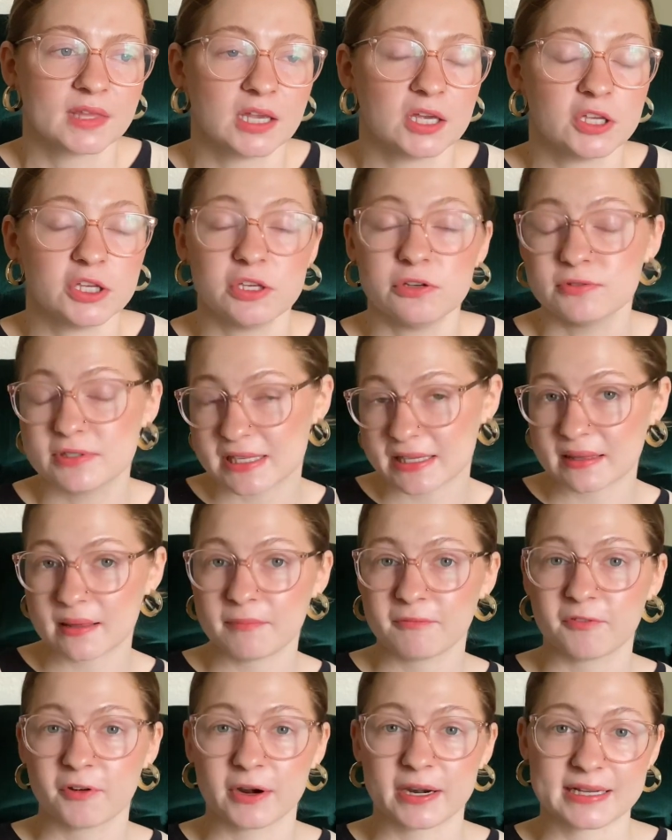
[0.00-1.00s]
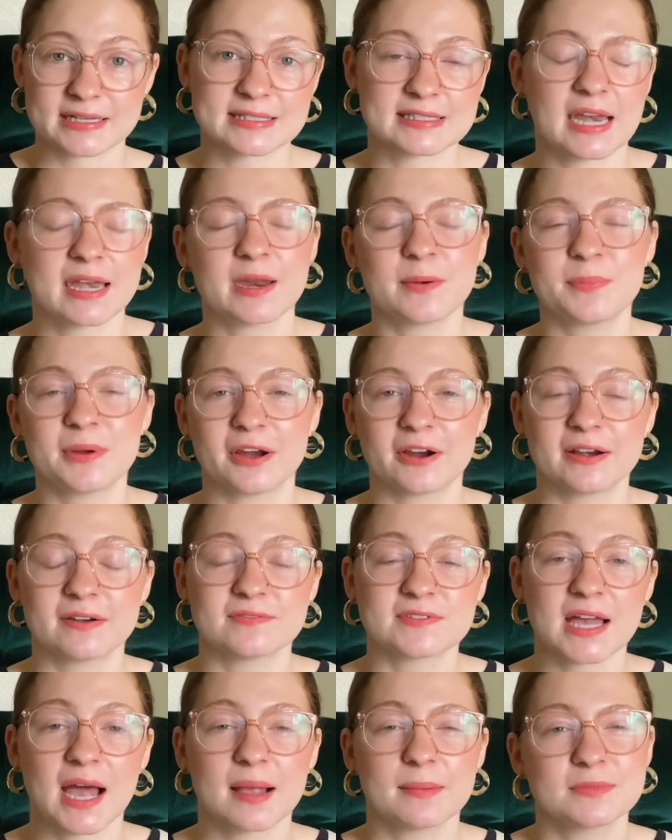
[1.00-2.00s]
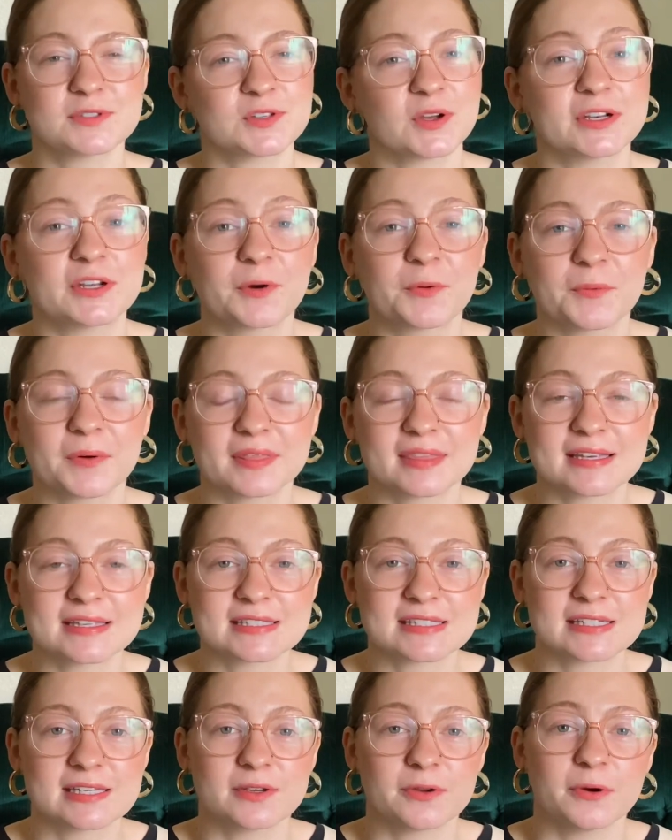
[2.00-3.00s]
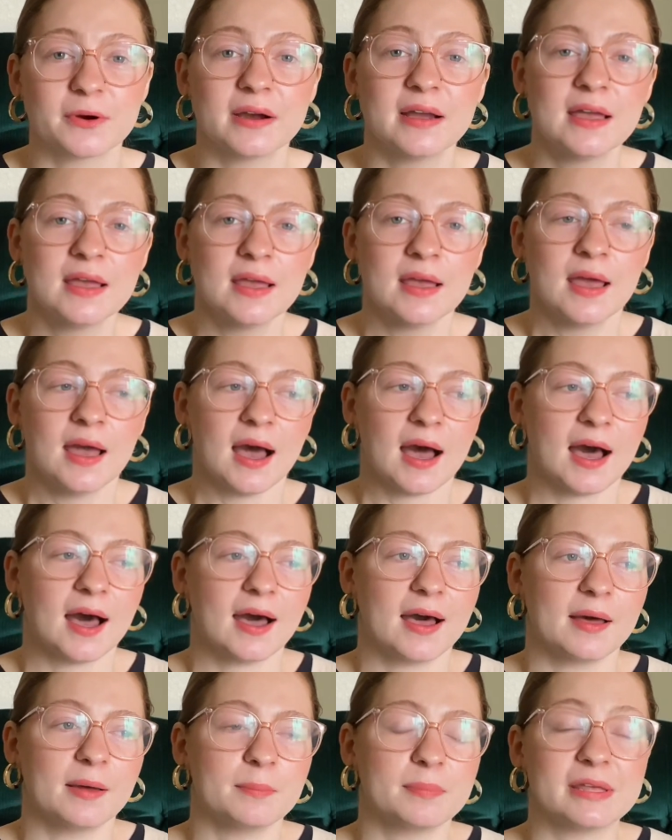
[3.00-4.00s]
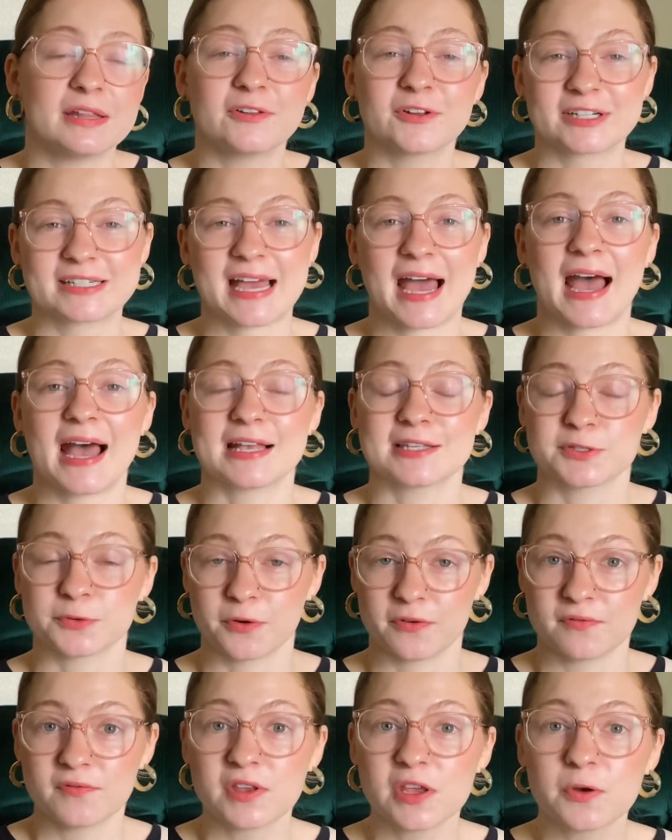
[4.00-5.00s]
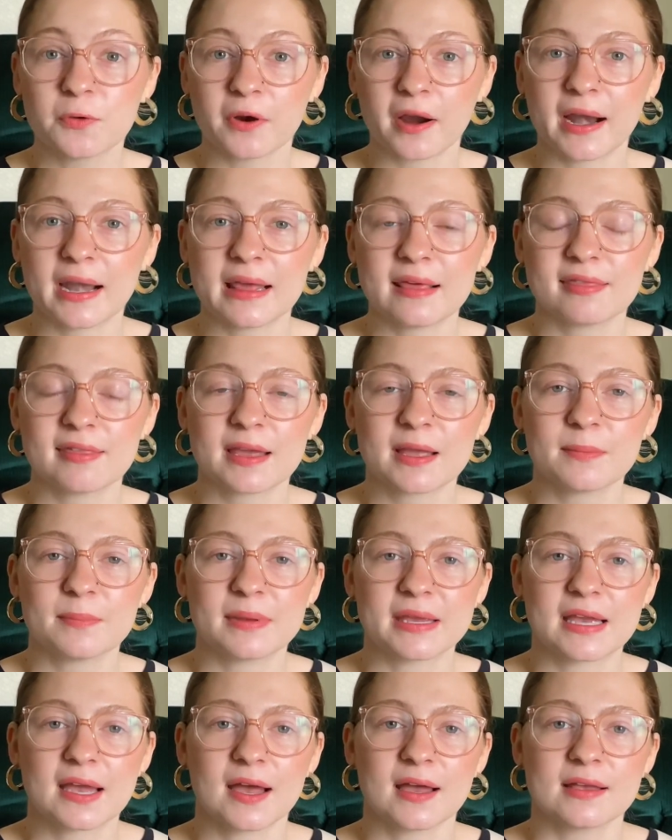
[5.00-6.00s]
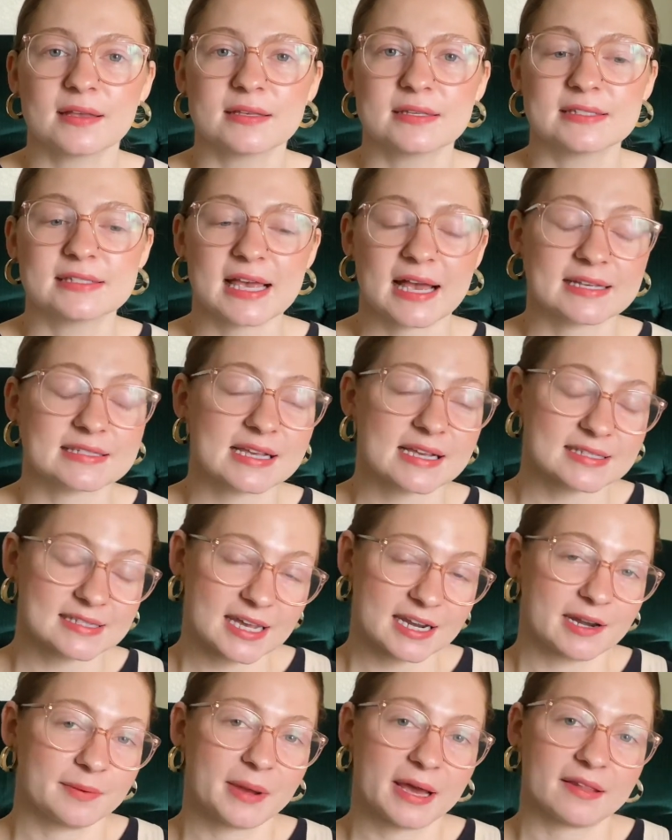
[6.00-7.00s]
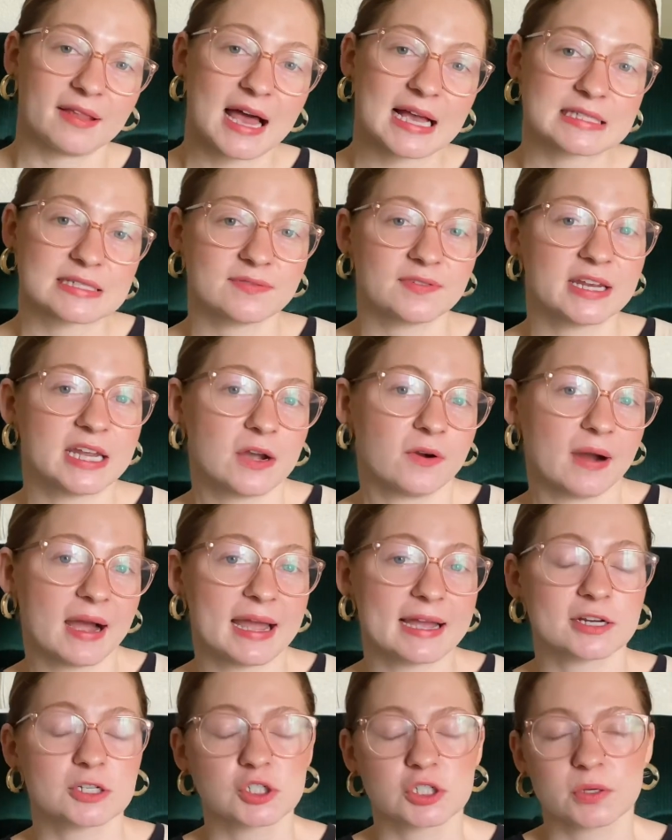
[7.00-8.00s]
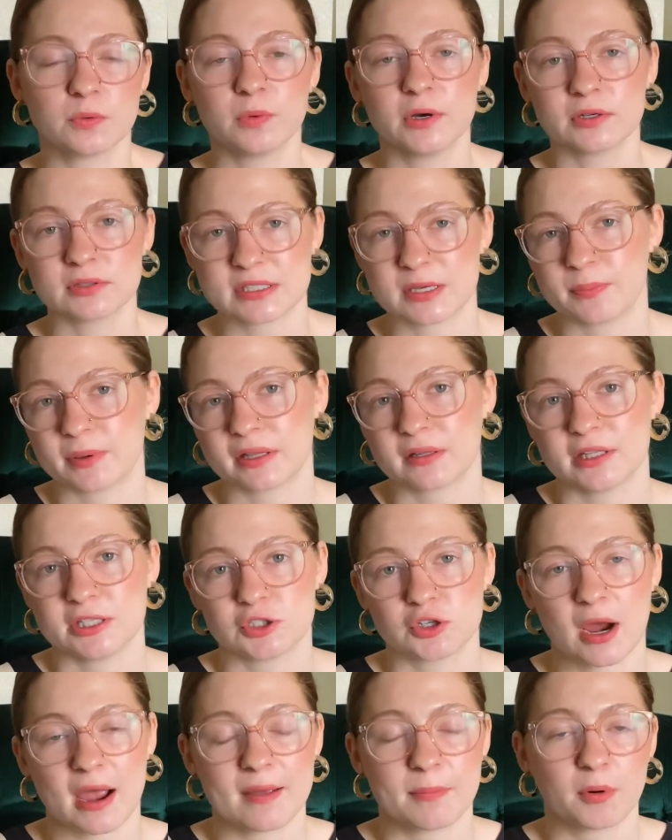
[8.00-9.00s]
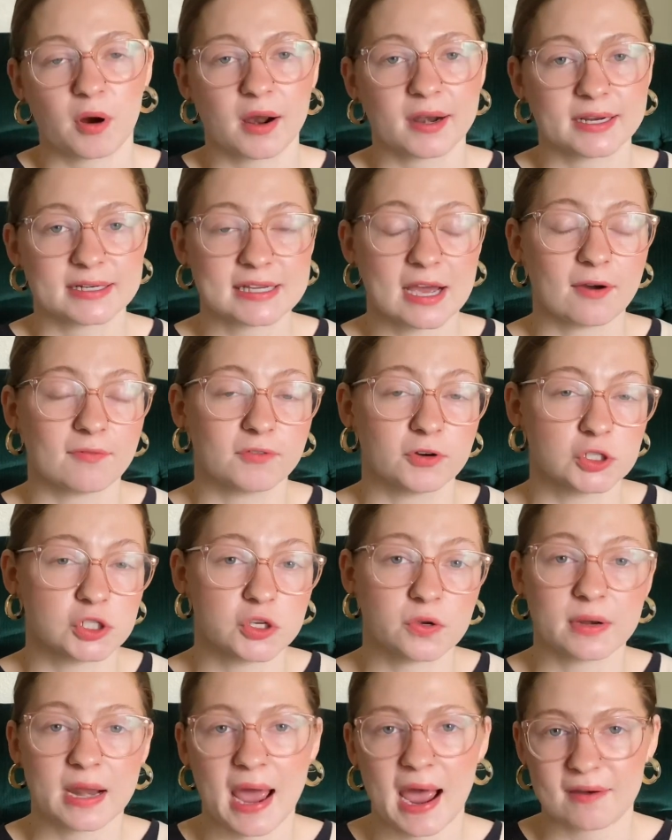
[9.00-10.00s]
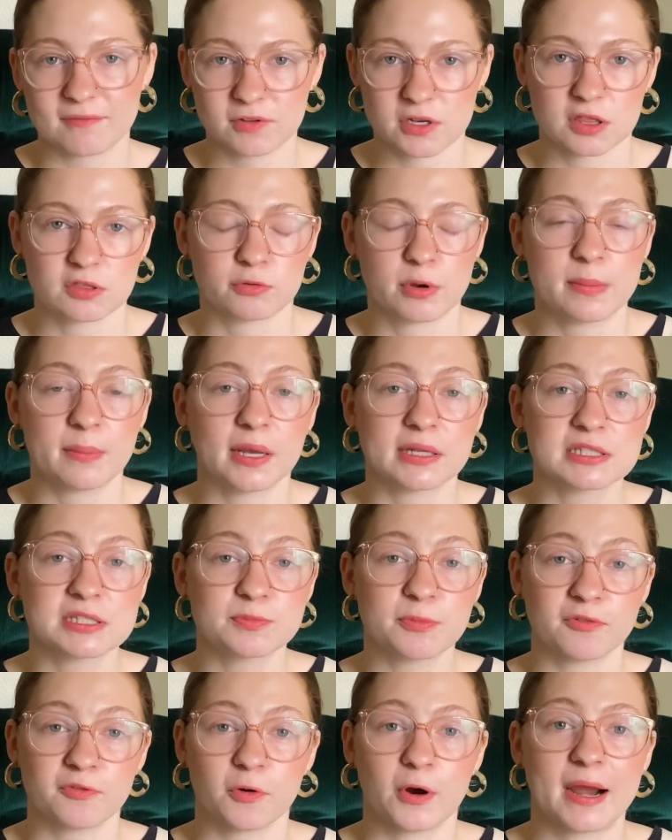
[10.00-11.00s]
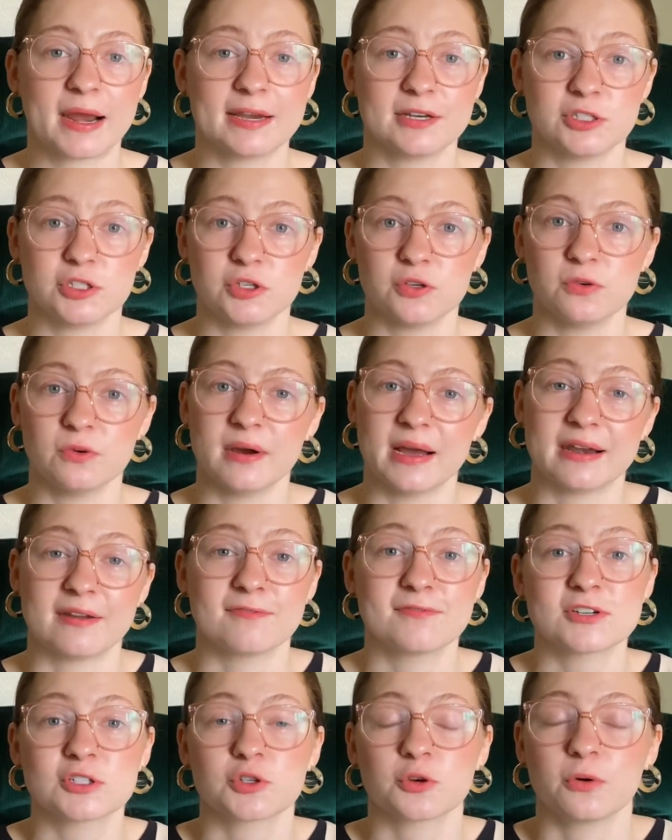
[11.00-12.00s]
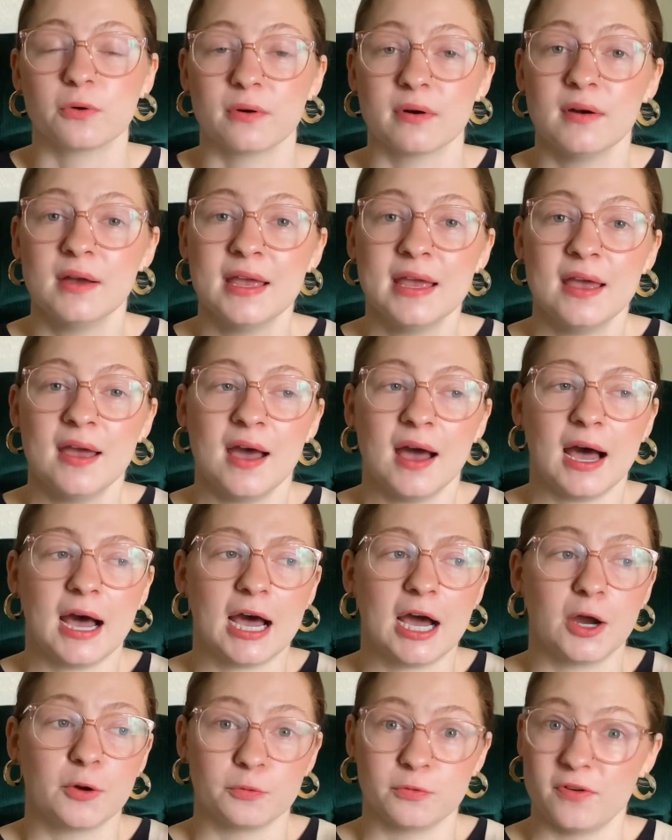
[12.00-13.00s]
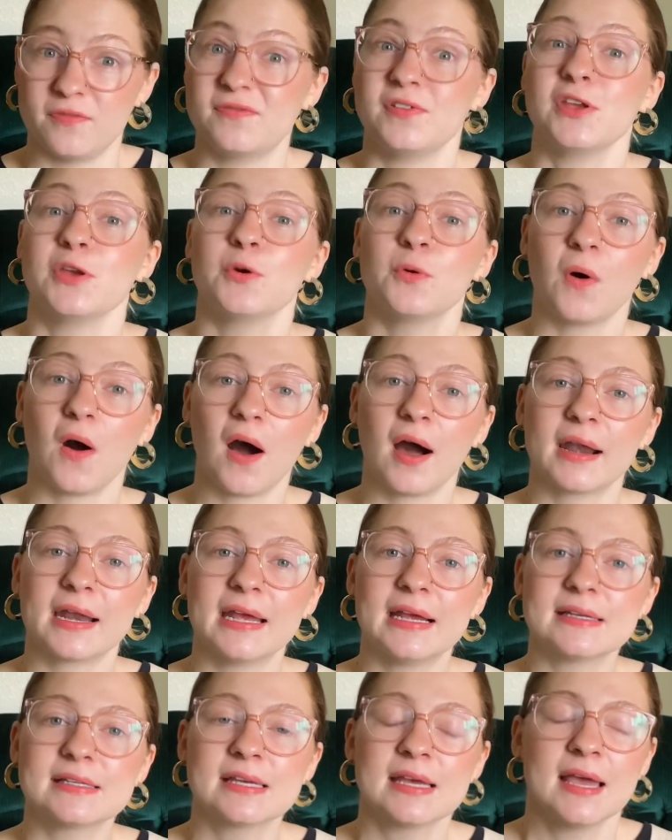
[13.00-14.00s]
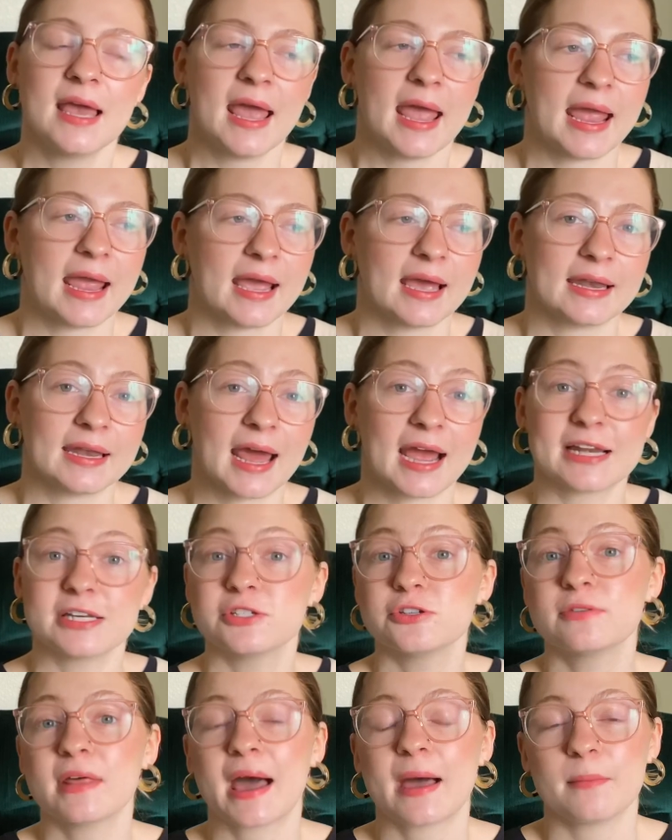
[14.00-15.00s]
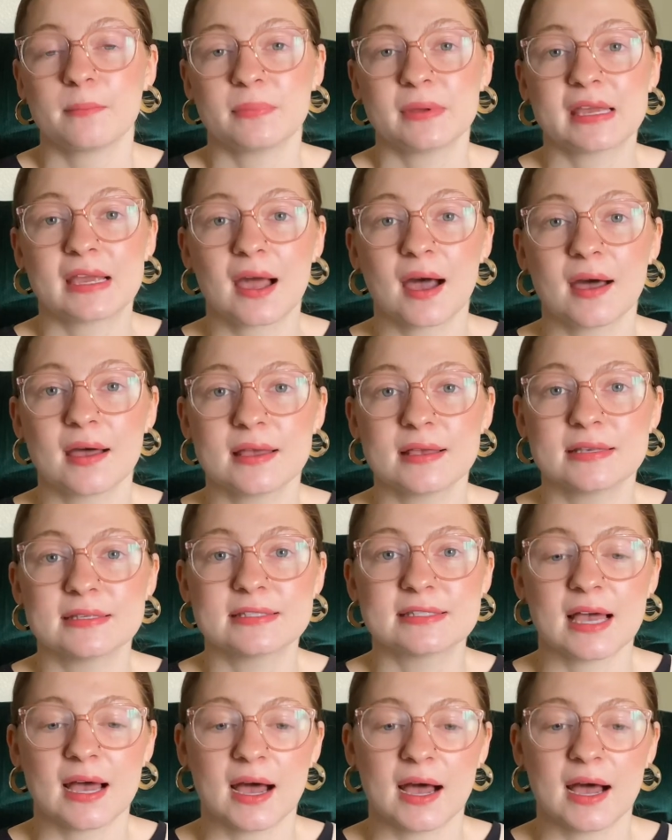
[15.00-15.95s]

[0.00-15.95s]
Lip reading: using them for an extended period of time, so I don't want this to be looked at as a review or anything, because as I said in my last video, I actually will typically try a product out for 2.5 to 3 months before I do an official review on it. And I do that because